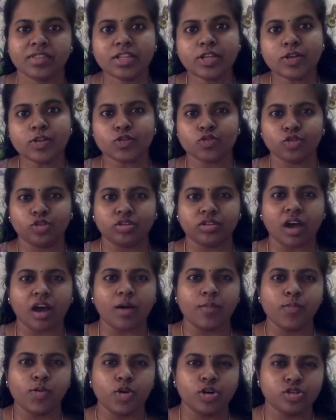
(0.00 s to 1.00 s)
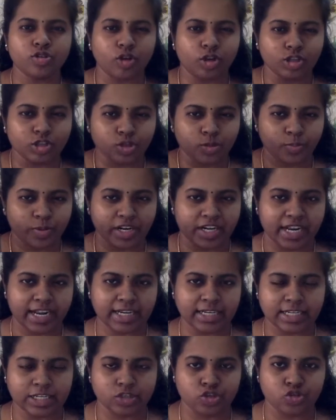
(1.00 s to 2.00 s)
So Thabo is also
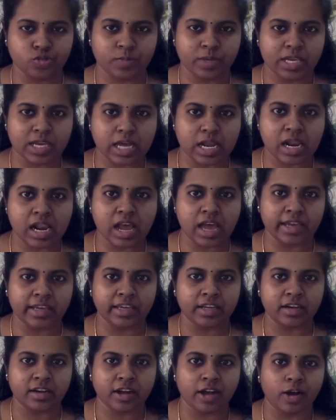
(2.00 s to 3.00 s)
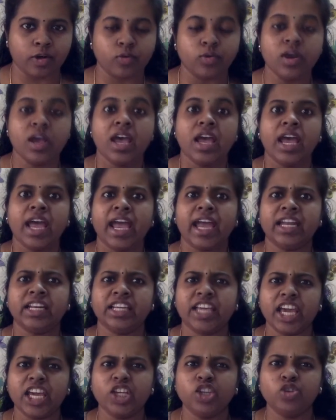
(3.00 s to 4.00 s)
pretending to be a lion now, and
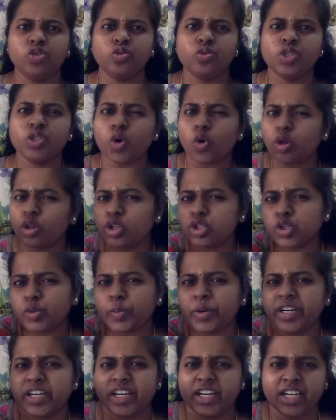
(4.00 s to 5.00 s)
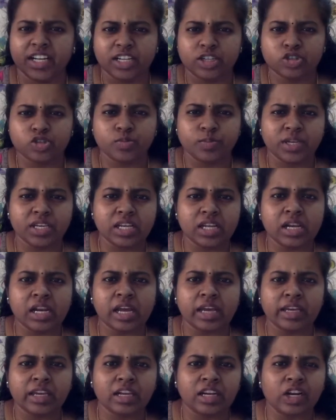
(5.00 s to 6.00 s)
Ketu is also pretending to be a
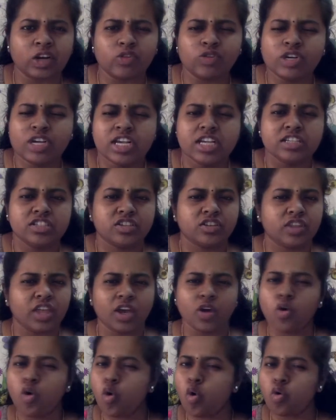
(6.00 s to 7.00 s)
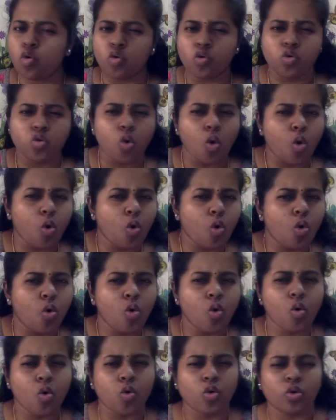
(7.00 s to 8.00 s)
lion now. So they go
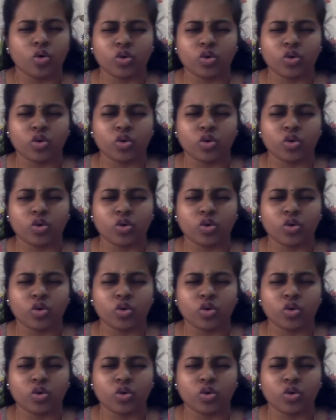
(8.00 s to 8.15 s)
roar,